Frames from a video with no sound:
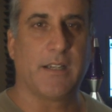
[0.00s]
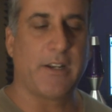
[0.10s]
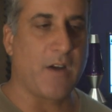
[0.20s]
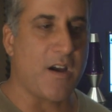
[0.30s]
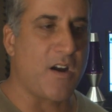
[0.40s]
I
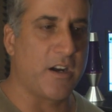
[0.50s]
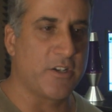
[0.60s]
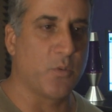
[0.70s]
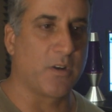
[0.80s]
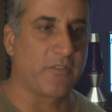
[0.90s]
know how
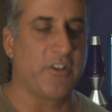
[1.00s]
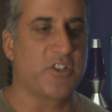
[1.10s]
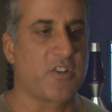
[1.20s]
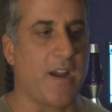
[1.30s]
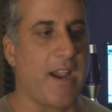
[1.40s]
hard you work for
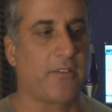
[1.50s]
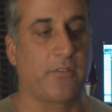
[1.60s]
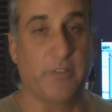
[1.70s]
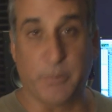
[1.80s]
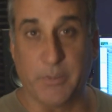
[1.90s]
your
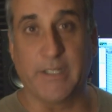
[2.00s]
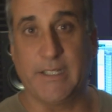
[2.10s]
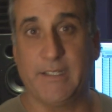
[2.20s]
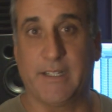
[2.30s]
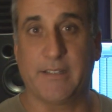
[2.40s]
tracks, your
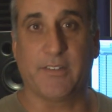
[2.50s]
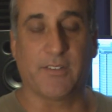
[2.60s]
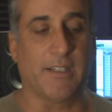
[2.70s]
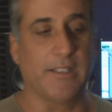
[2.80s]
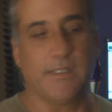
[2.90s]
money to get this
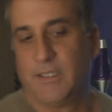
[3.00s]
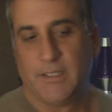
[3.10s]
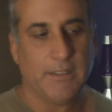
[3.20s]
done,